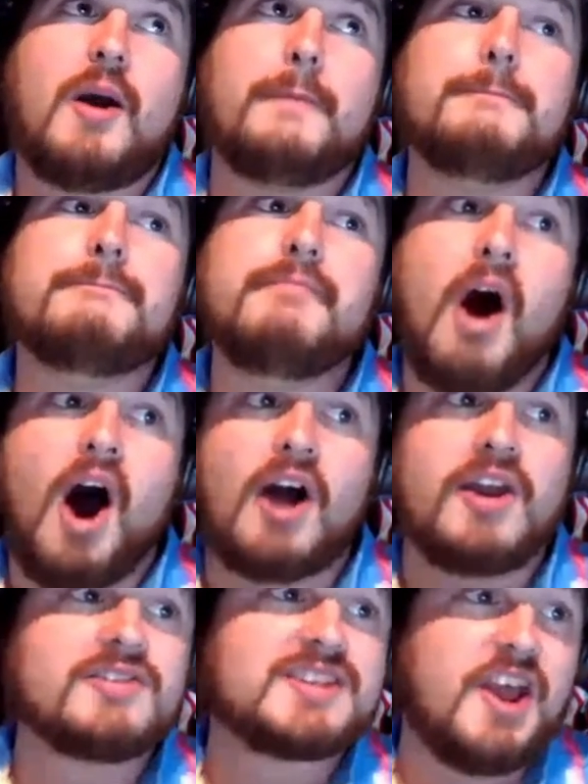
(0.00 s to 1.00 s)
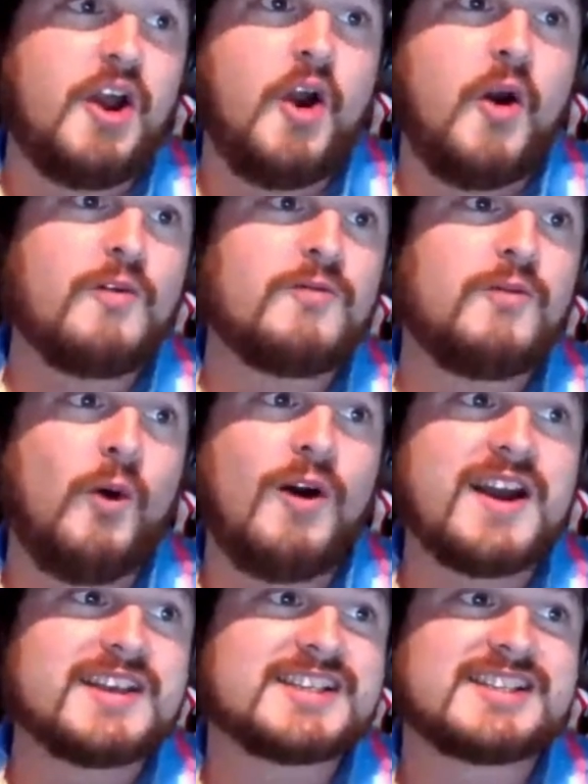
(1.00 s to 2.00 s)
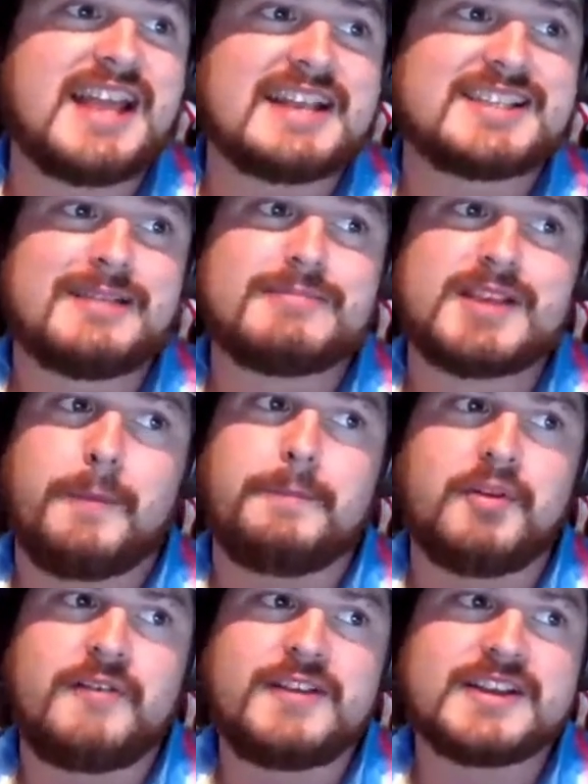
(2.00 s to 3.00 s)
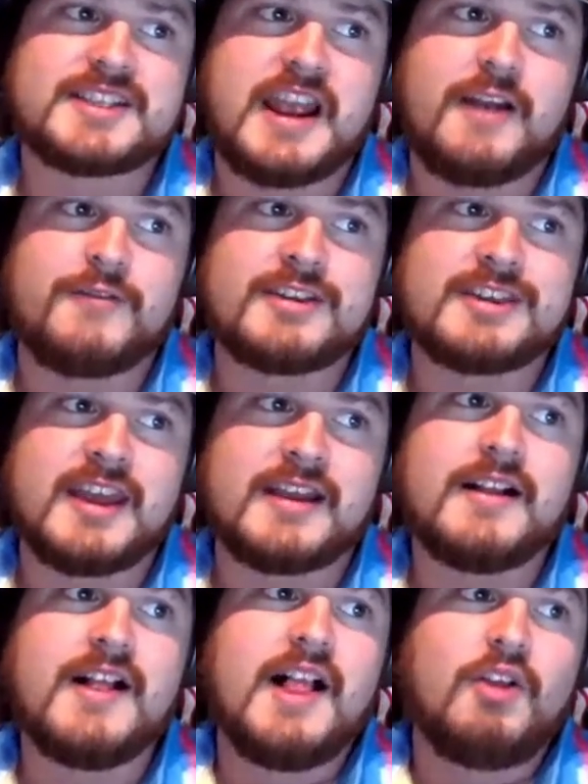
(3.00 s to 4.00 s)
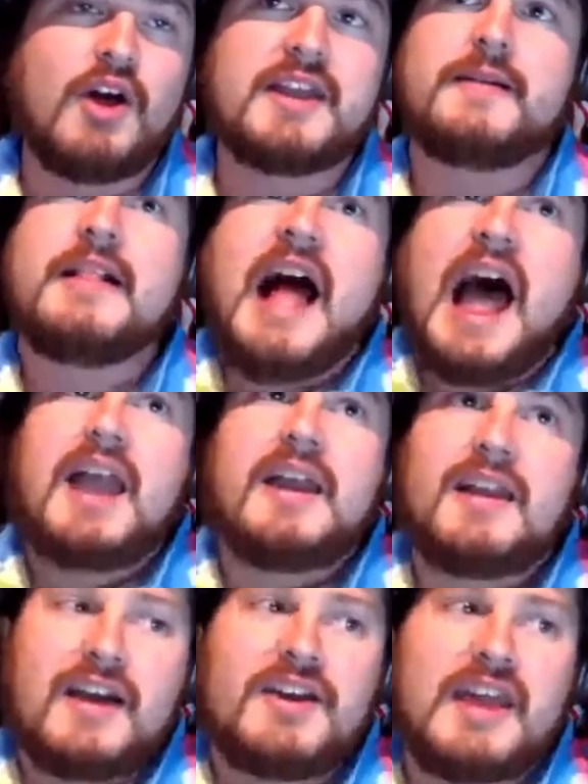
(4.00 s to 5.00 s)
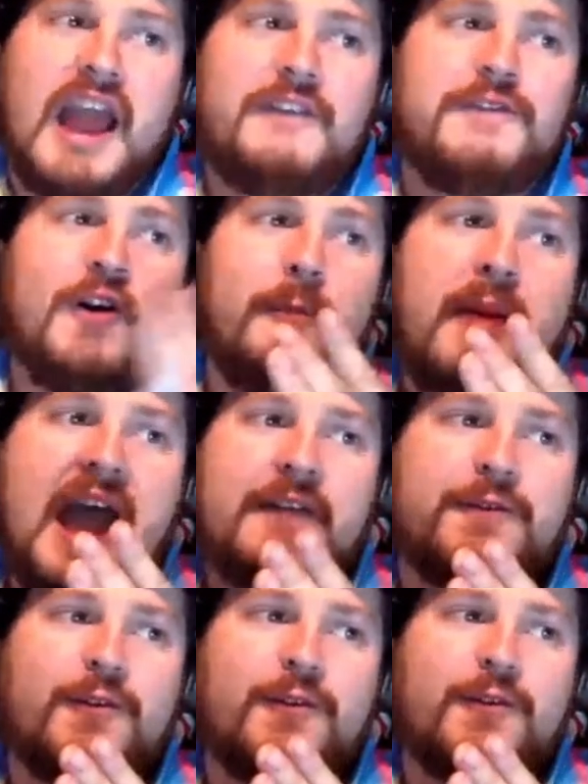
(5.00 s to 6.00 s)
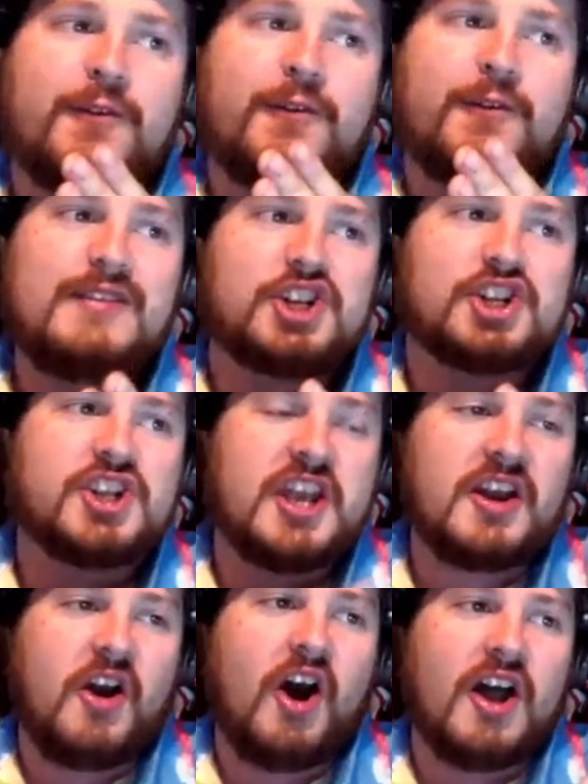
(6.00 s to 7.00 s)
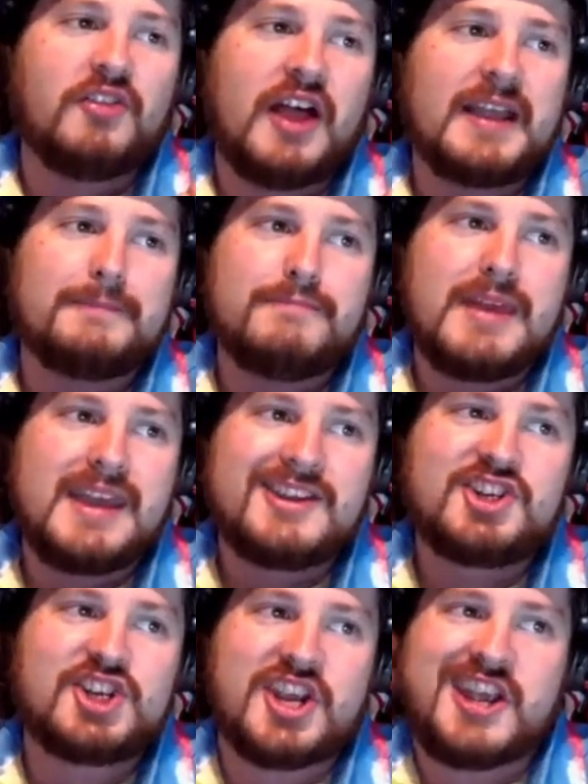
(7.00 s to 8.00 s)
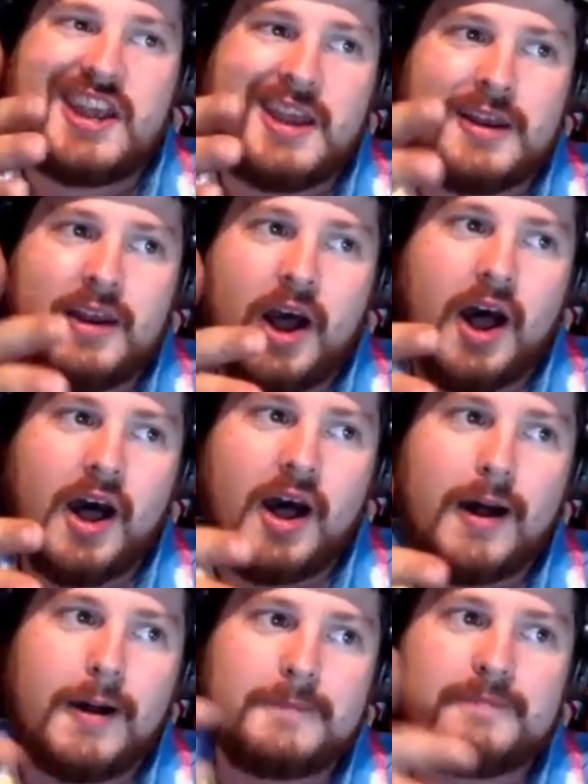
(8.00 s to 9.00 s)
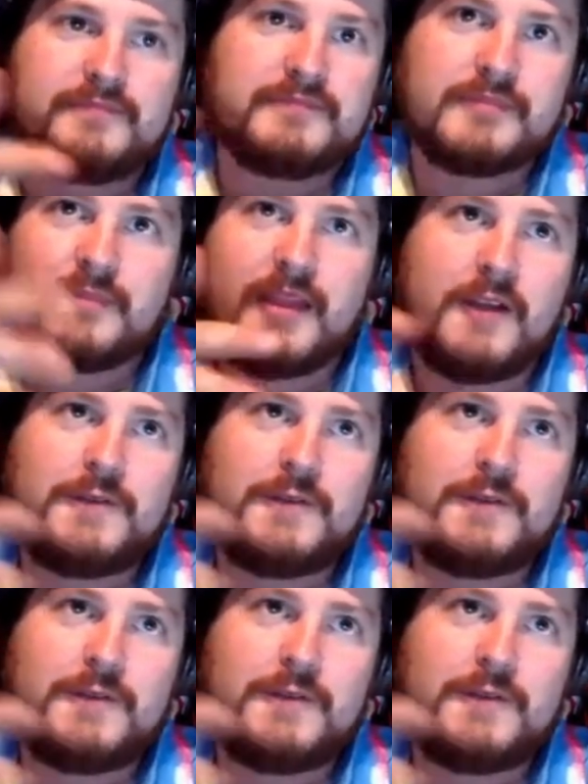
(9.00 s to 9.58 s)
monotone voice that seems oblivious to everything. Like I, I like I feel bad for like giving shit on like Midge and uh A